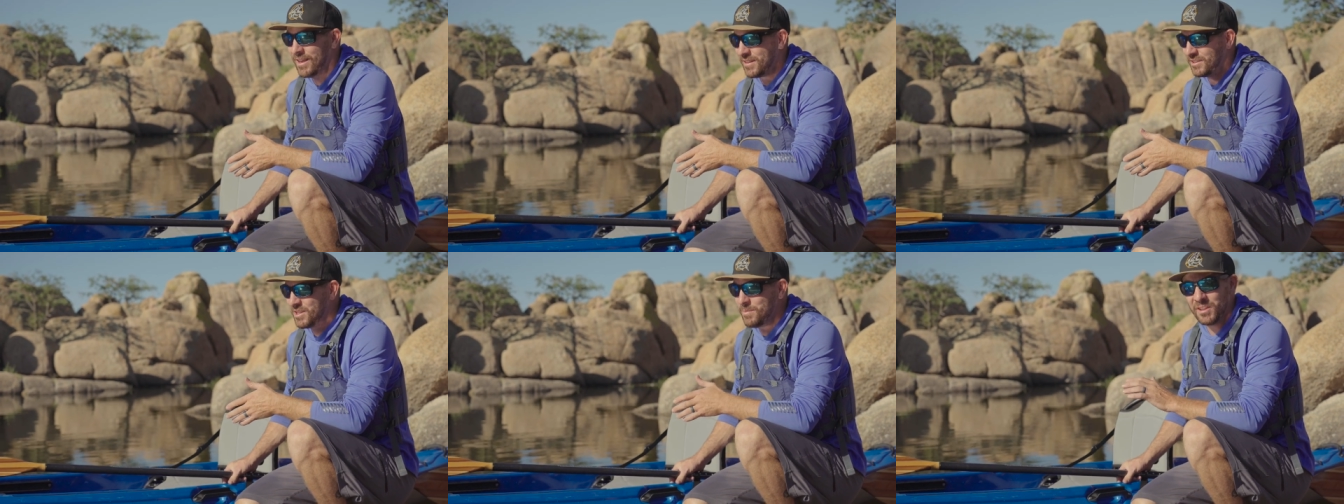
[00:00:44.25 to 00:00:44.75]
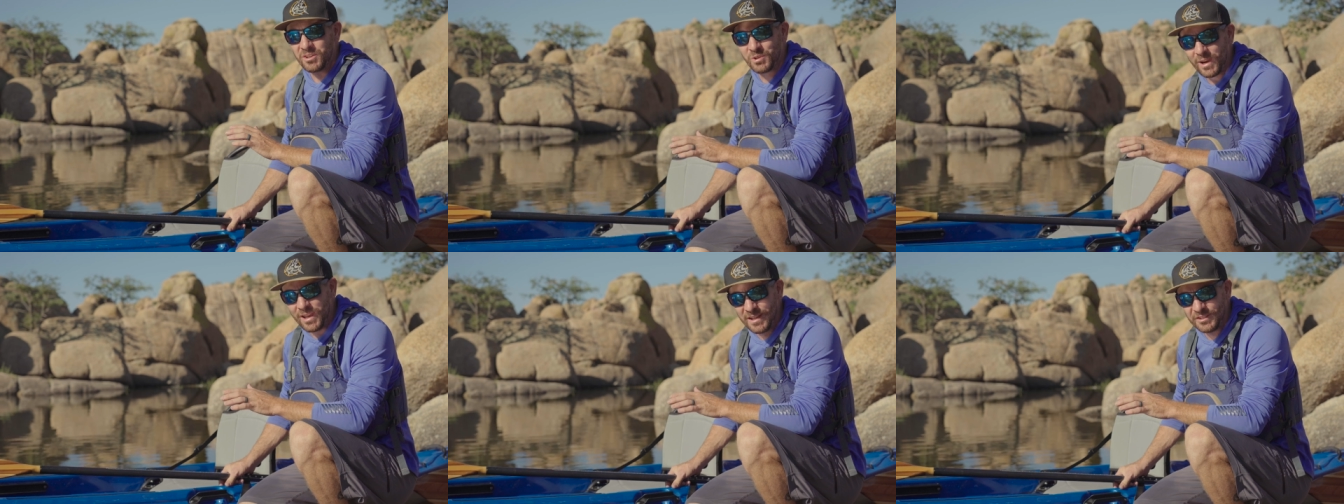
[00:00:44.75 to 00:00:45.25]
This can be the
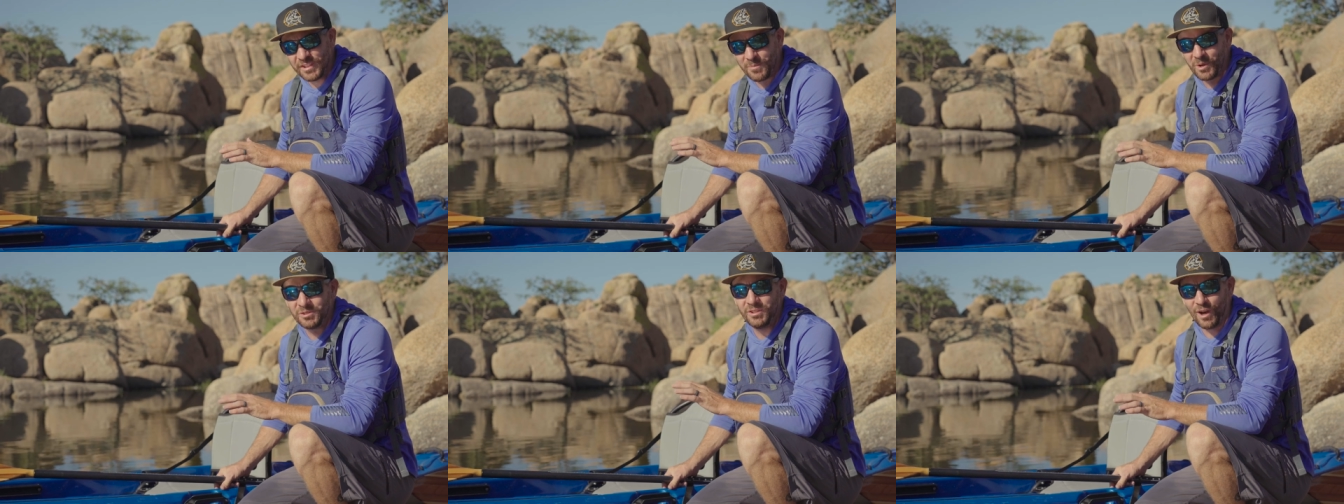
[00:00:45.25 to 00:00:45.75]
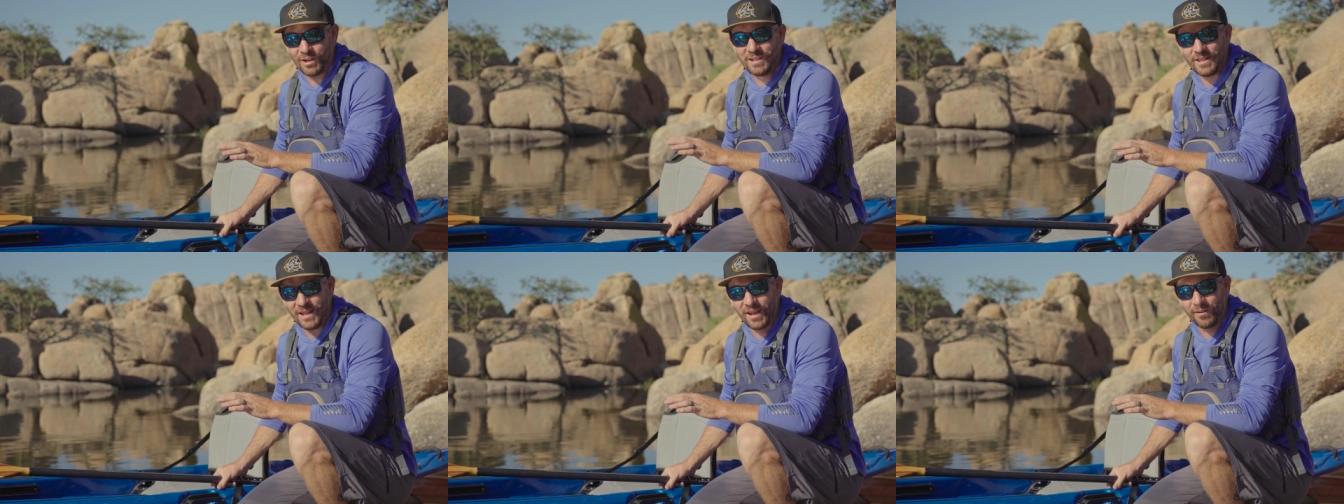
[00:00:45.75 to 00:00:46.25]
trickiest and most
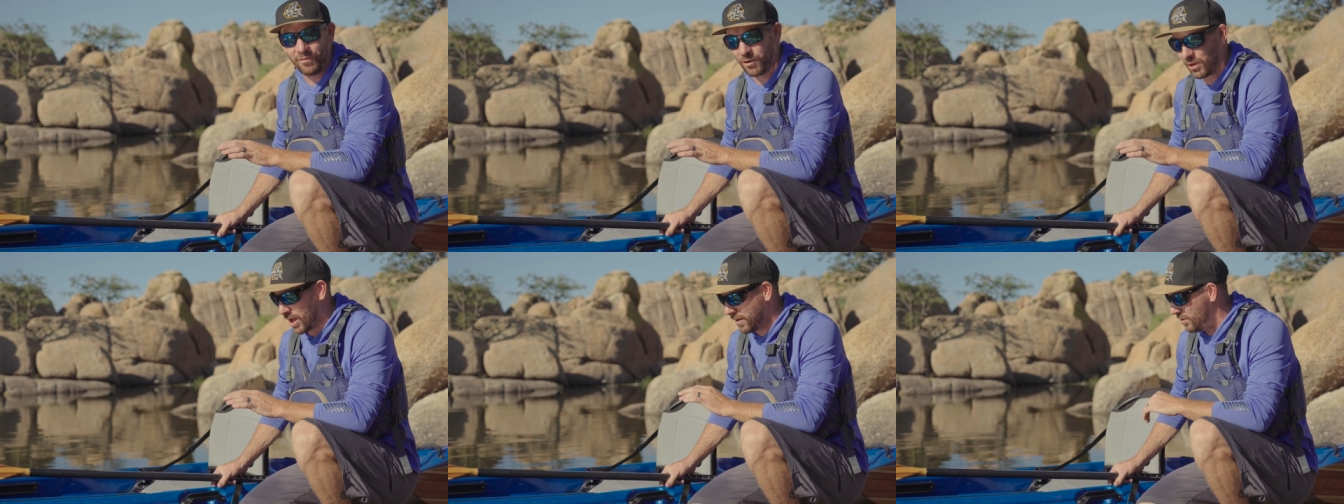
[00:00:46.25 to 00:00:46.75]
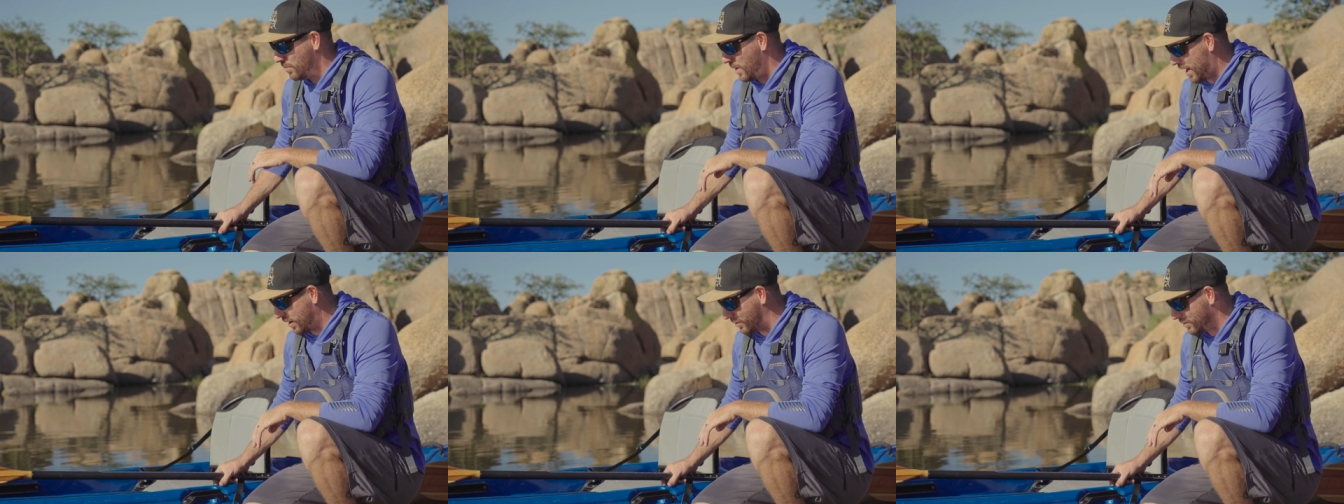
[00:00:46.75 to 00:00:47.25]
daunting thing for a lot of new
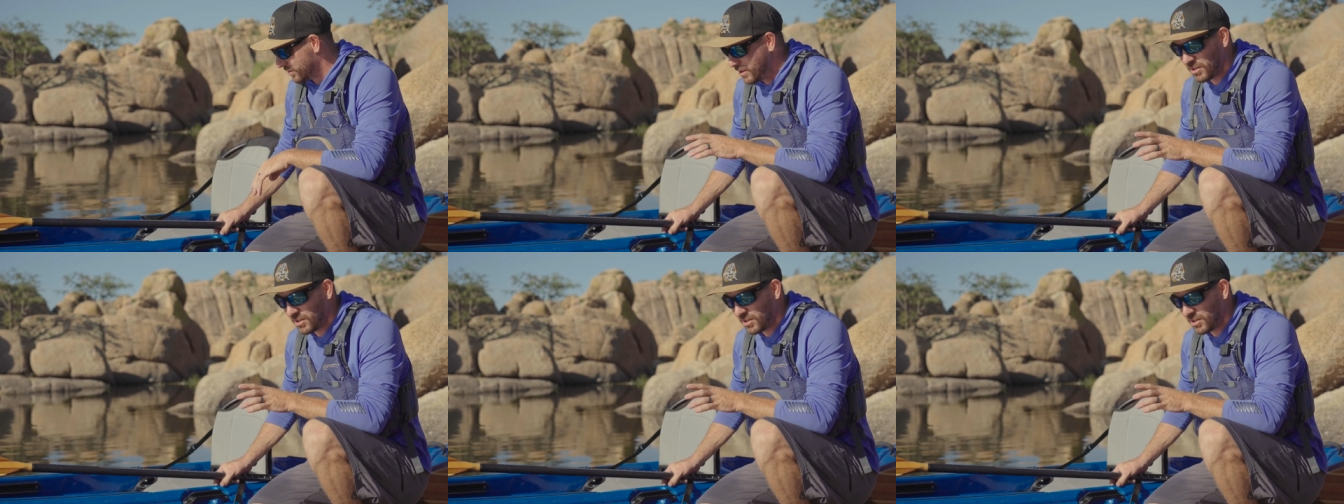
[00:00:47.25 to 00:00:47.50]
paddlers.